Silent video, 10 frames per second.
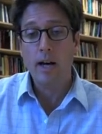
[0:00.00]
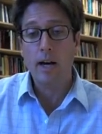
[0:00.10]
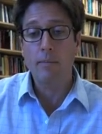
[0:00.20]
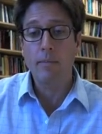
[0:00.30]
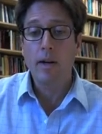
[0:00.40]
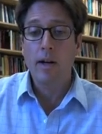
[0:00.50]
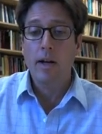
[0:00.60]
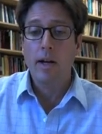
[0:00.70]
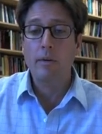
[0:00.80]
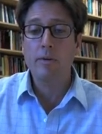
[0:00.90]
And
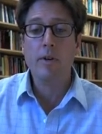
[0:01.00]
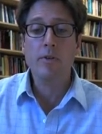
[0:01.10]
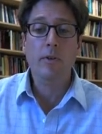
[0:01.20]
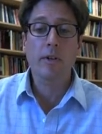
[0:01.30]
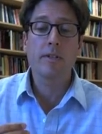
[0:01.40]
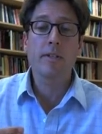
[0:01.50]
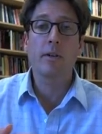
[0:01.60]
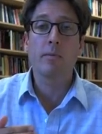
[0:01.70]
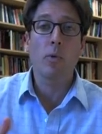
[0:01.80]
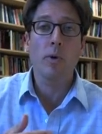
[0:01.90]
he was also
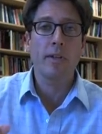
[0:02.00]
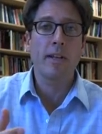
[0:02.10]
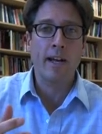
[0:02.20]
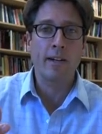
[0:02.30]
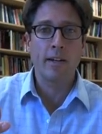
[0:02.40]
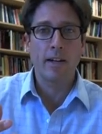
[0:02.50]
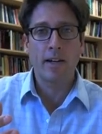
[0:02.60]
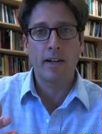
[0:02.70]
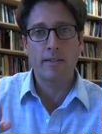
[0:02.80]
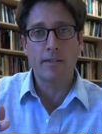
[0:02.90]
considered more than that
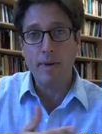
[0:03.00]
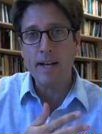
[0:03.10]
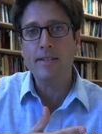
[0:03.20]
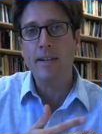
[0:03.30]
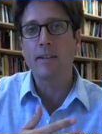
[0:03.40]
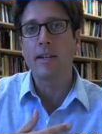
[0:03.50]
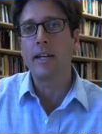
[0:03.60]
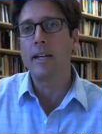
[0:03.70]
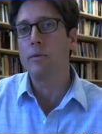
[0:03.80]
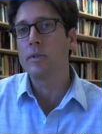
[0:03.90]
domestically.
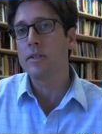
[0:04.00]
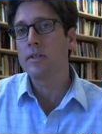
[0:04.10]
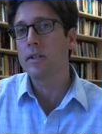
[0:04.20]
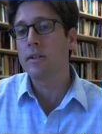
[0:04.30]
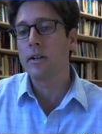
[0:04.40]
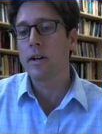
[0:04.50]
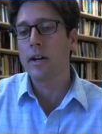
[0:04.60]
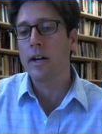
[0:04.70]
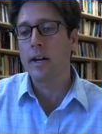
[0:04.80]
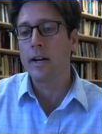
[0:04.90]
He was considered
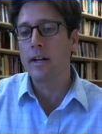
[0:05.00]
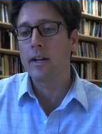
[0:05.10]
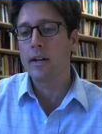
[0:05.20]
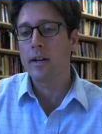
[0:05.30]
a